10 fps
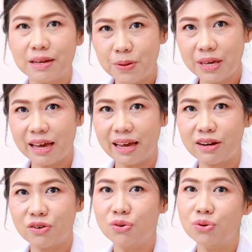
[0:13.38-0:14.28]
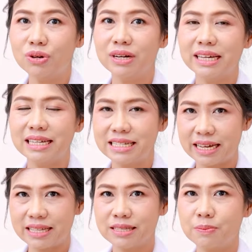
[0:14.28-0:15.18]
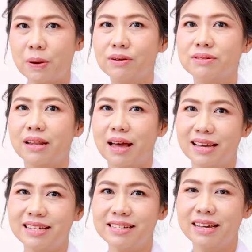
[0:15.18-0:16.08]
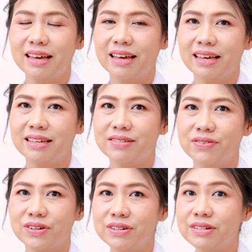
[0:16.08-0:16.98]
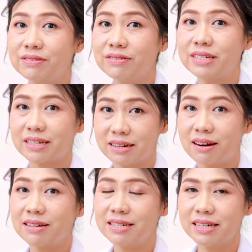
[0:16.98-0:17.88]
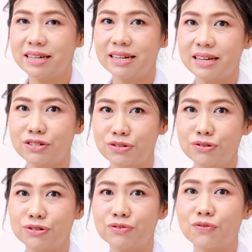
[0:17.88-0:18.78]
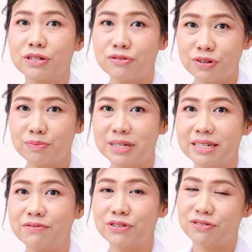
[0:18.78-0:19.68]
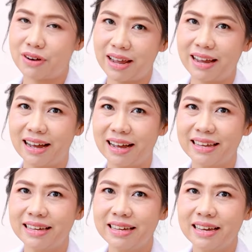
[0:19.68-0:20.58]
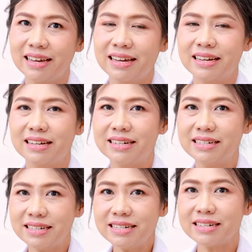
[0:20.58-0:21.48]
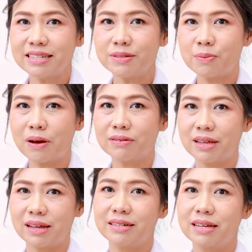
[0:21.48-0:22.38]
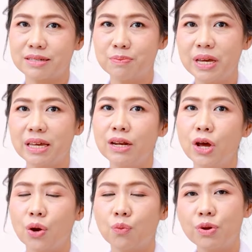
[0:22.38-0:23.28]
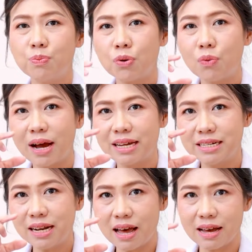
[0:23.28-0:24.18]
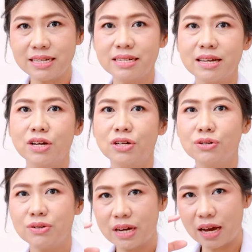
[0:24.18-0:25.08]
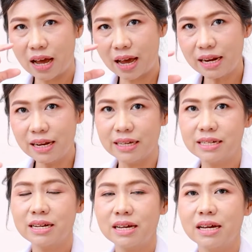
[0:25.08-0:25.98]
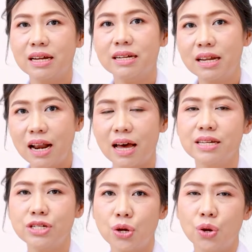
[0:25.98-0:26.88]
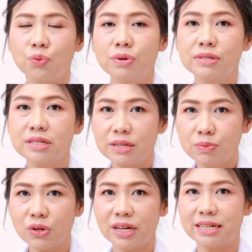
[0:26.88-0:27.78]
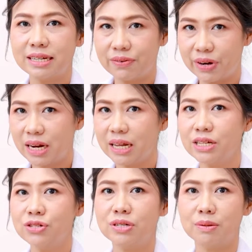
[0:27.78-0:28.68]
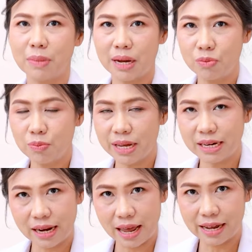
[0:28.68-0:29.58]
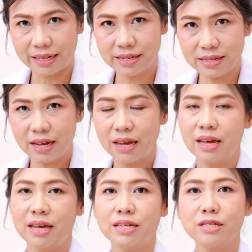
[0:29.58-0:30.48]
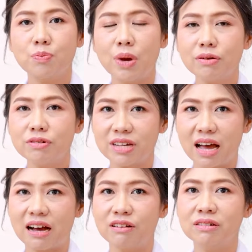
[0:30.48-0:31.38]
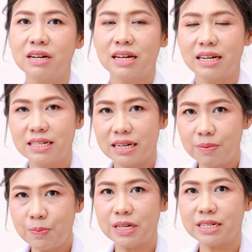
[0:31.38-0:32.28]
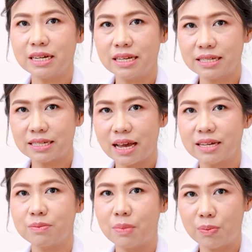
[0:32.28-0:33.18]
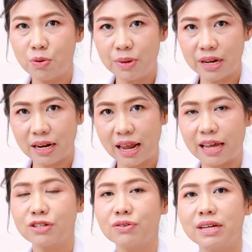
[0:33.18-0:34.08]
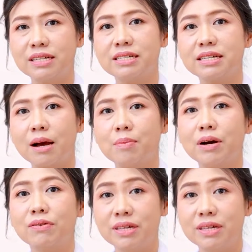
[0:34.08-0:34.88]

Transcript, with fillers: I P L or Intense Pulse Light is very new technology that used for treatment for dry eye. The Intense Pulse Light, that means we provide the light to the eyelid. The light will stimulate directly to the meibomian gland. It melts down the lipid inside the meibomian gland to let it come out